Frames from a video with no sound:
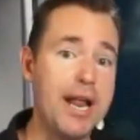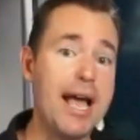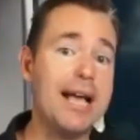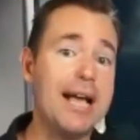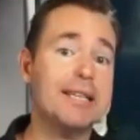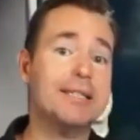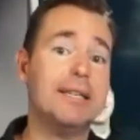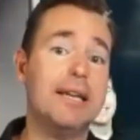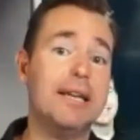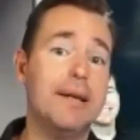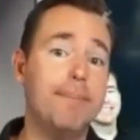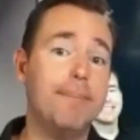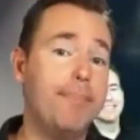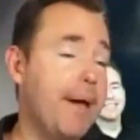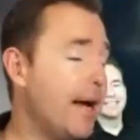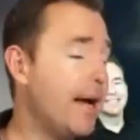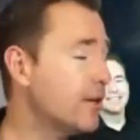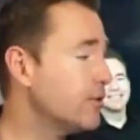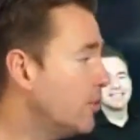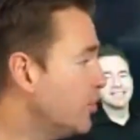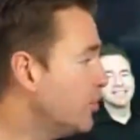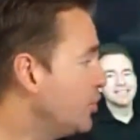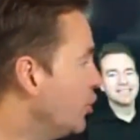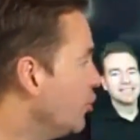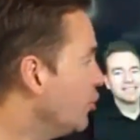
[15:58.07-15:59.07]
has an
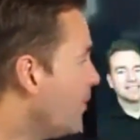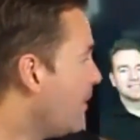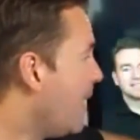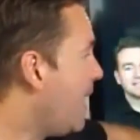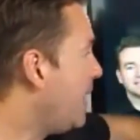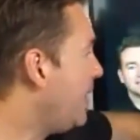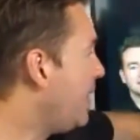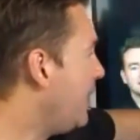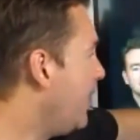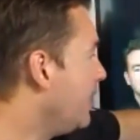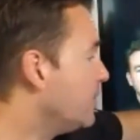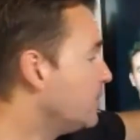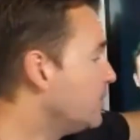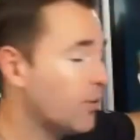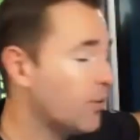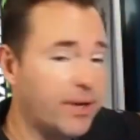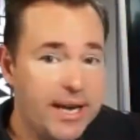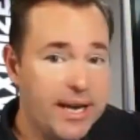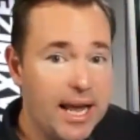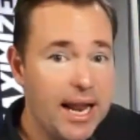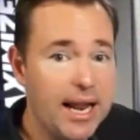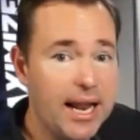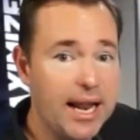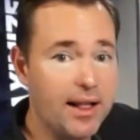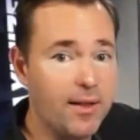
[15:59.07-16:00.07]
impact on your rankings
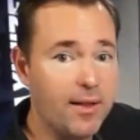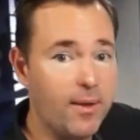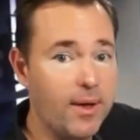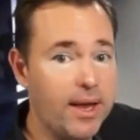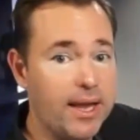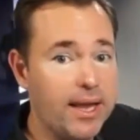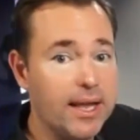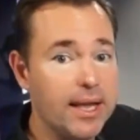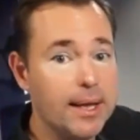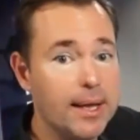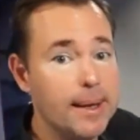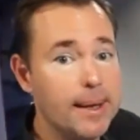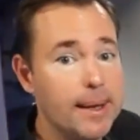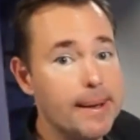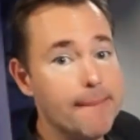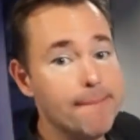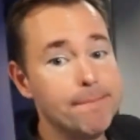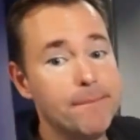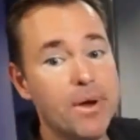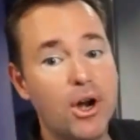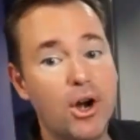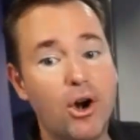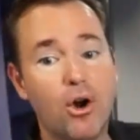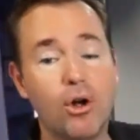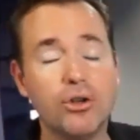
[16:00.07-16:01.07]
organically,
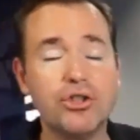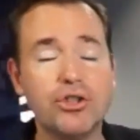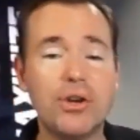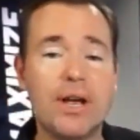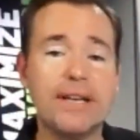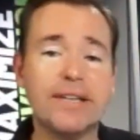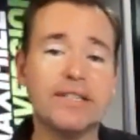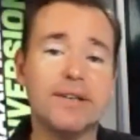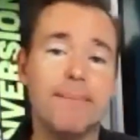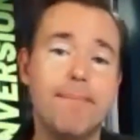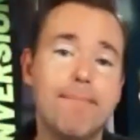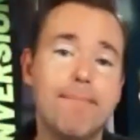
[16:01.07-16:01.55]
but it also has a